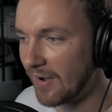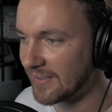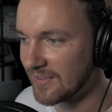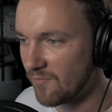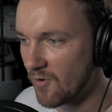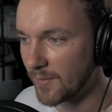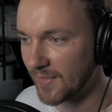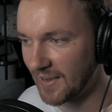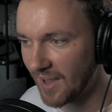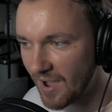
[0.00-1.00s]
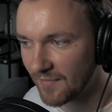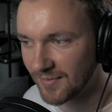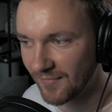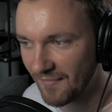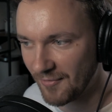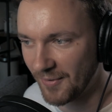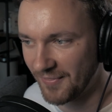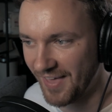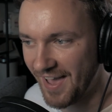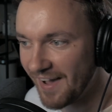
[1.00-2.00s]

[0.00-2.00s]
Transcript: you've ruined the lives of everyone there,